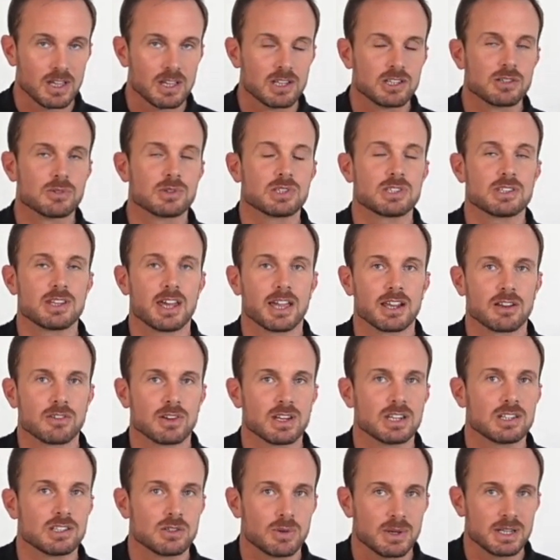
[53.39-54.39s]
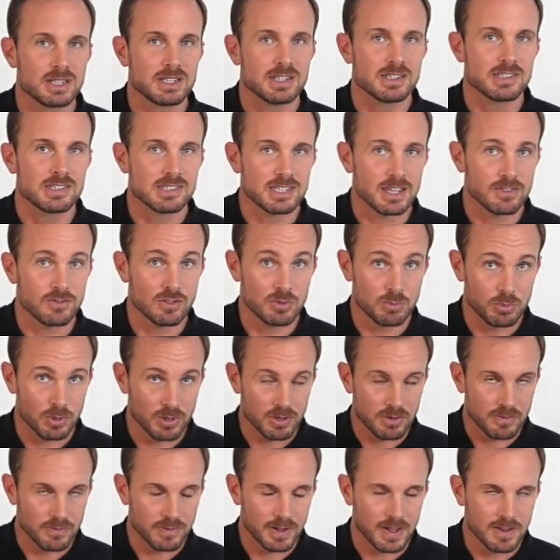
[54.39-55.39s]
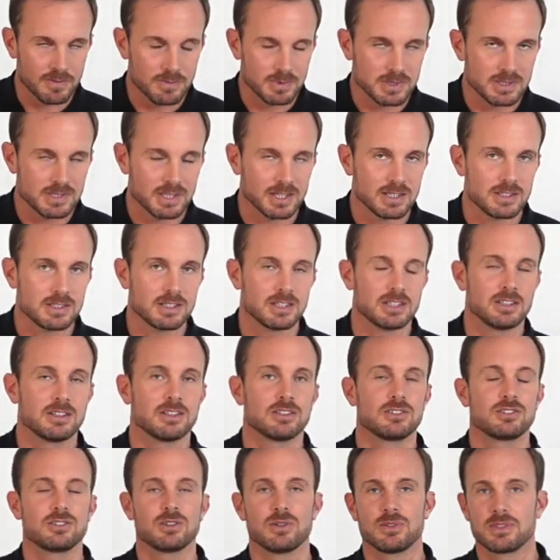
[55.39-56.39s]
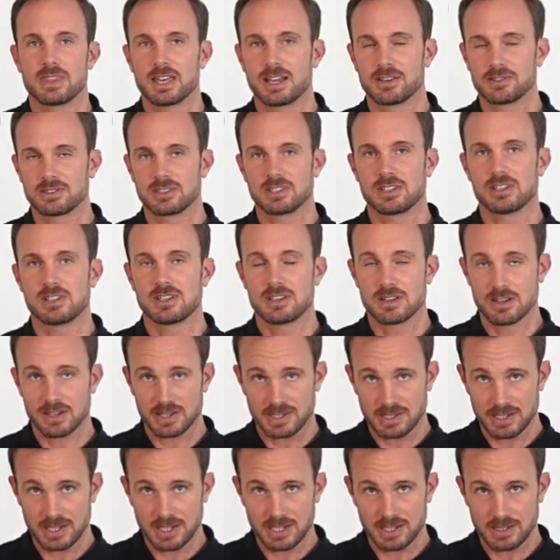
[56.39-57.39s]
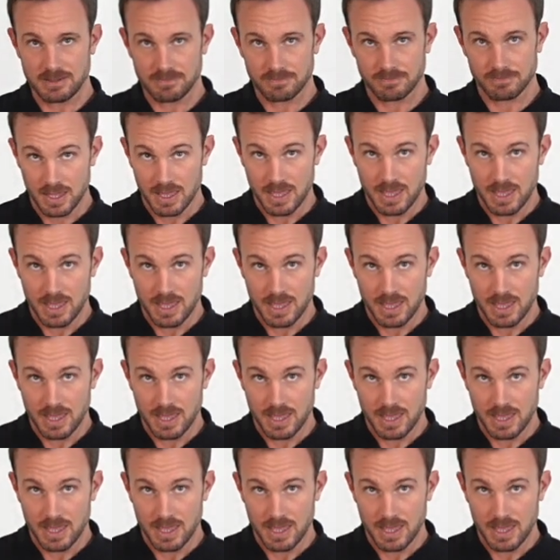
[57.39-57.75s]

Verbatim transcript: to a staggering twenty-seven point five percent in two thousand nineteen.